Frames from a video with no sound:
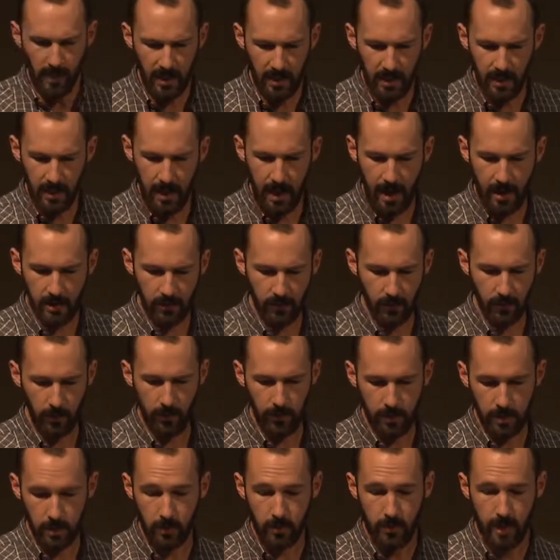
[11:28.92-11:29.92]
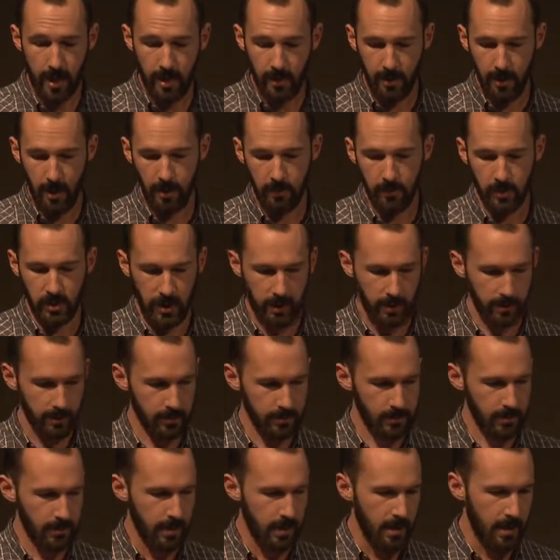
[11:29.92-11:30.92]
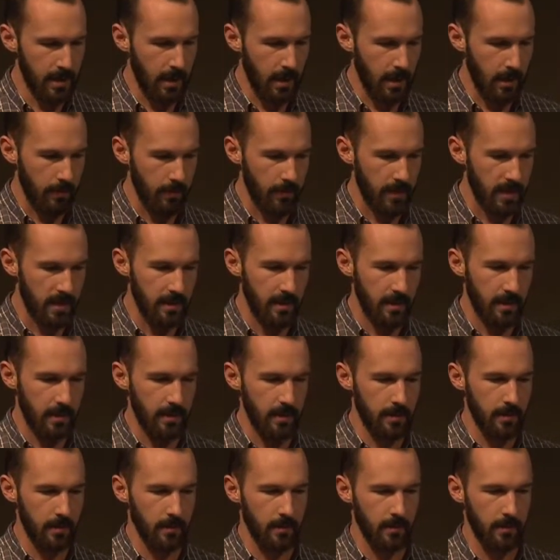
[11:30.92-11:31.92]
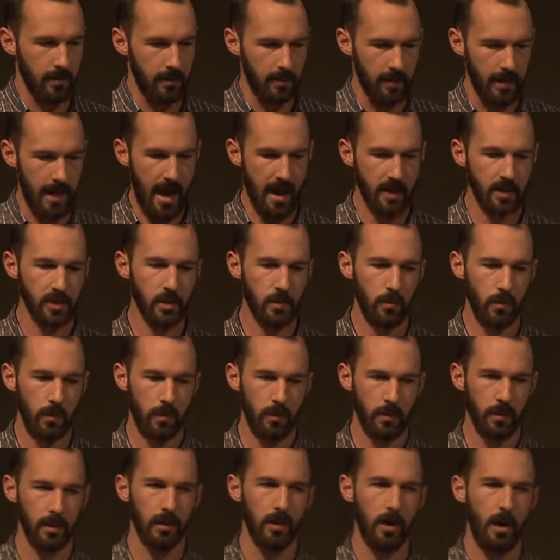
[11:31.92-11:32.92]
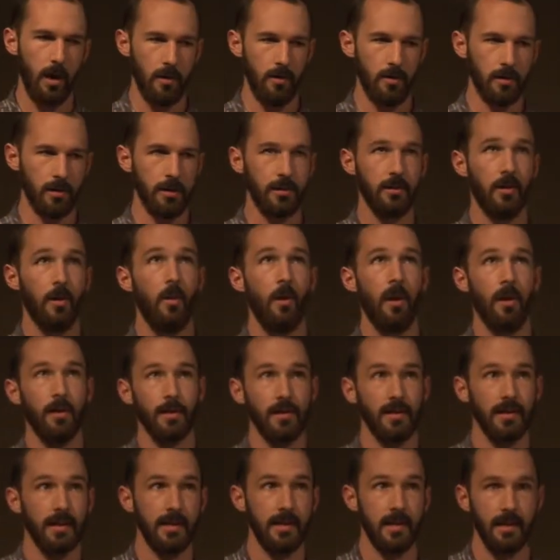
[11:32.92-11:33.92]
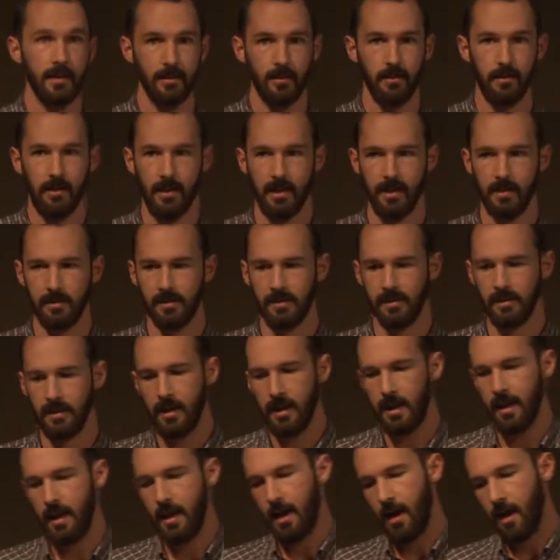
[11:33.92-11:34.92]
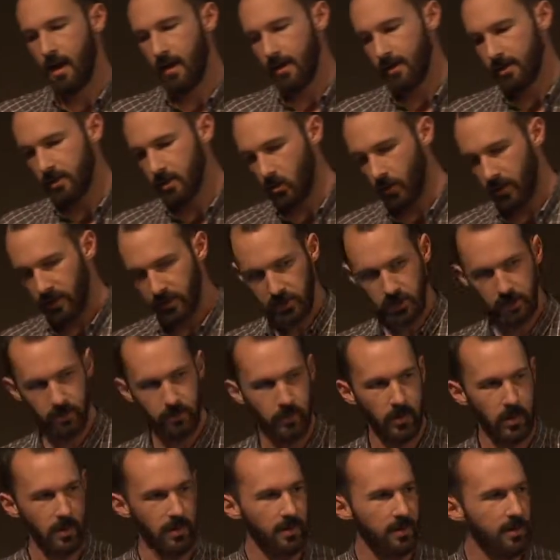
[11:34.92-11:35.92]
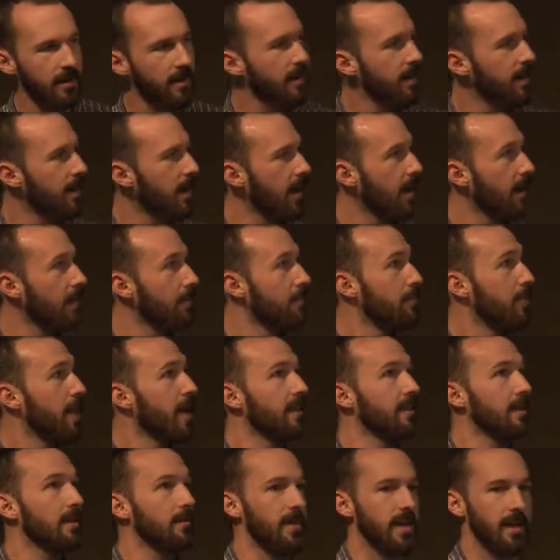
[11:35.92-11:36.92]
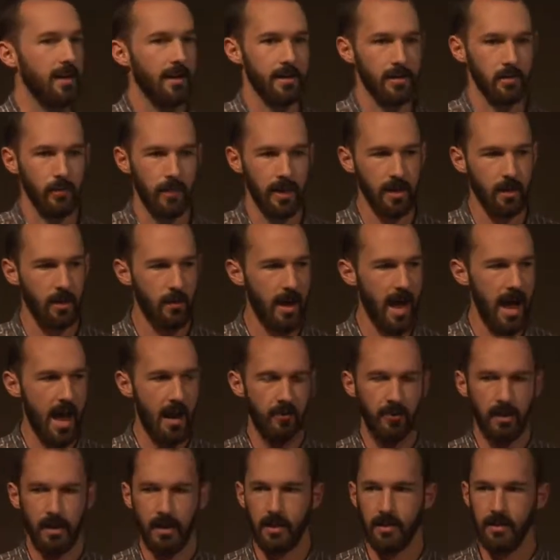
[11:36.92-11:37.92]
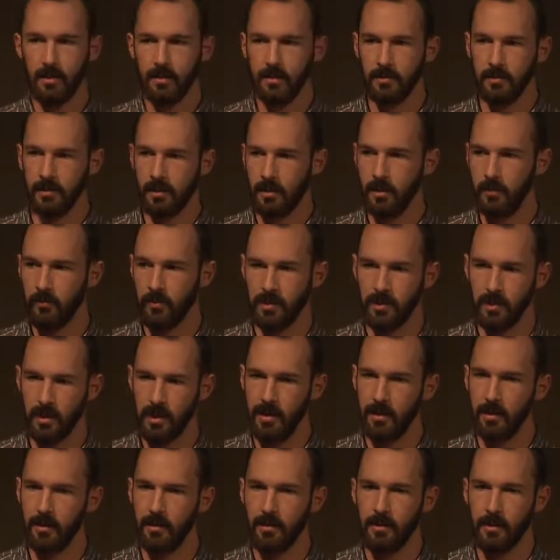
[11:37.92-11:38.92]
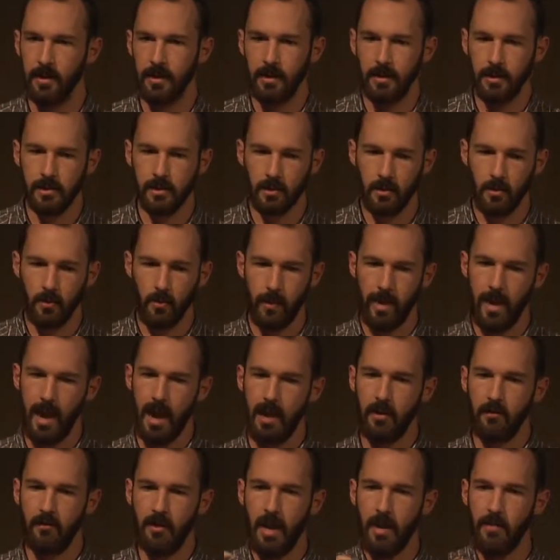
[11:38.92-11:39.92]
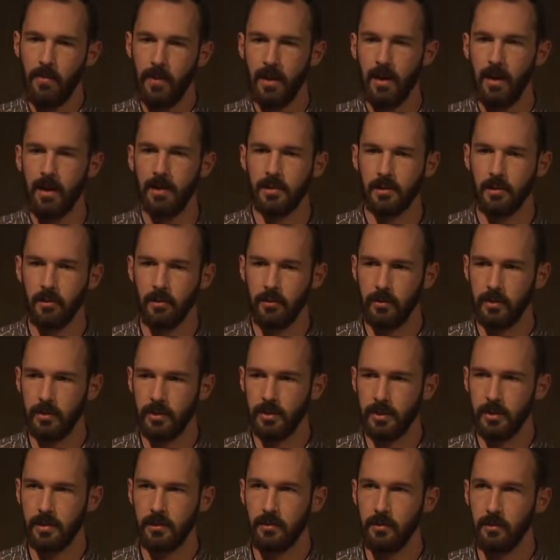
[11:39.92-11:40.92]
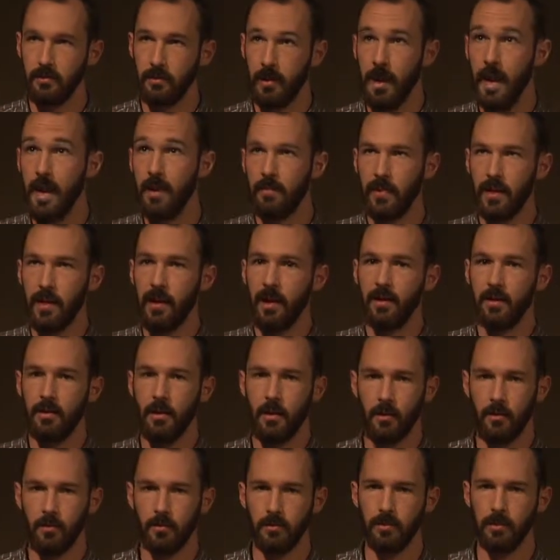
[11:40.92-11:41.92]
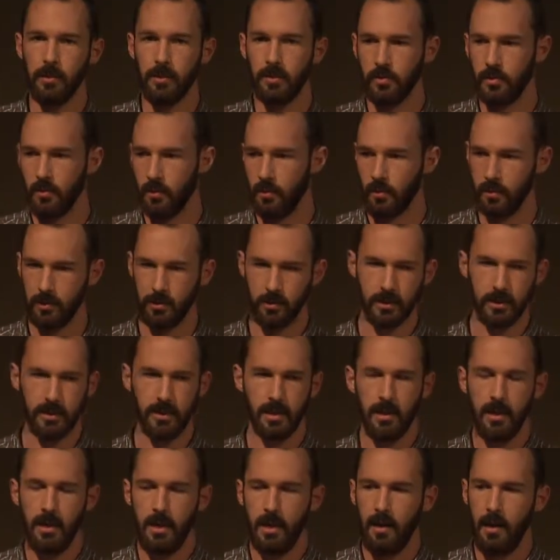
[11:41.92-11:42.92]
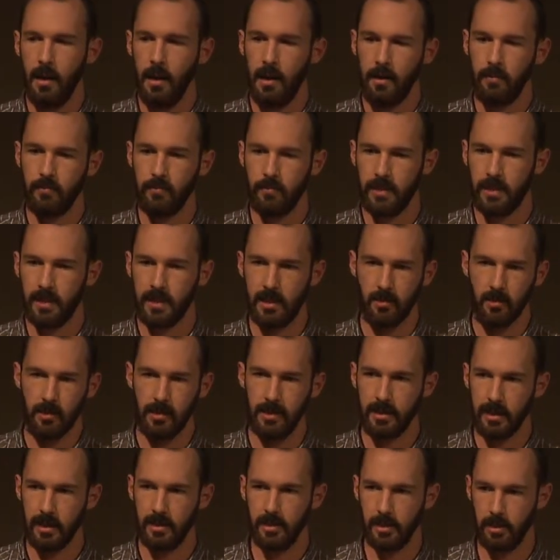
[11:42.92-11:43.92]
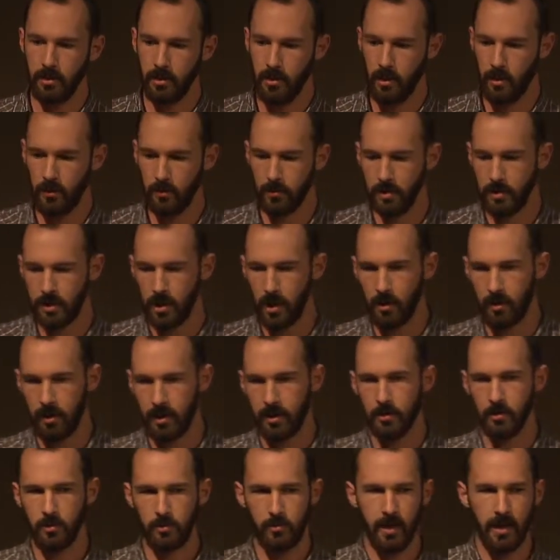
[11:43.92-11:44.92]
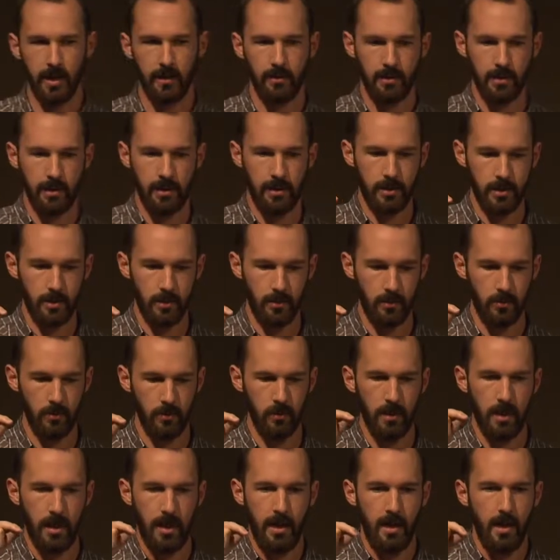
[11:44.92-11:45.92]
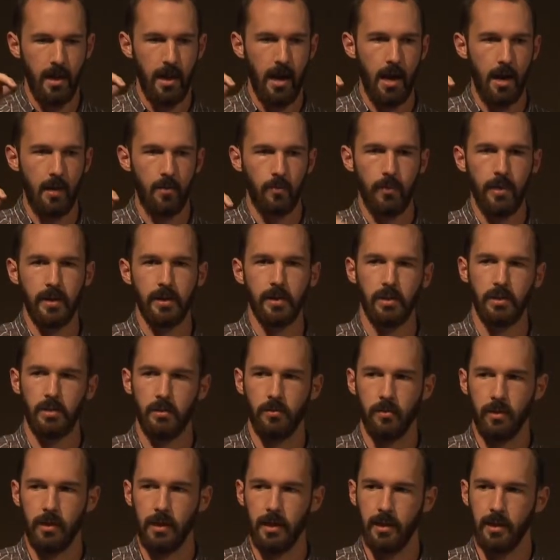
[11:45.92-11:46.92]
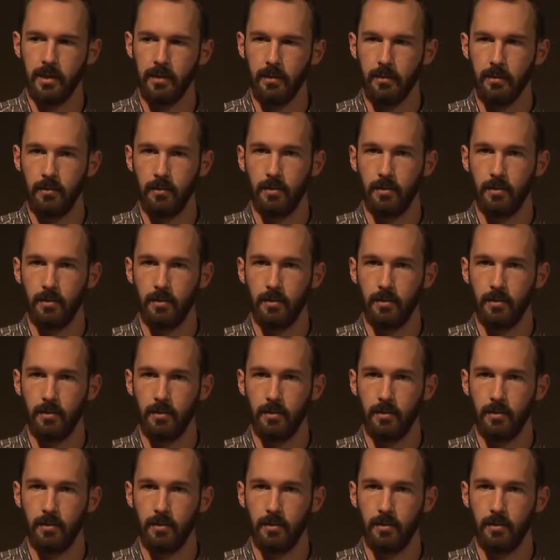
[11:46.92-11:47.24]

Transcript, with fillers: And as for domain objects, um, the actual code quality in Glance uh, is questionable, um, mainly because we don't have any service layer. So we have API servers or API code, controllers, um, serialization code, talking directly to uh, registry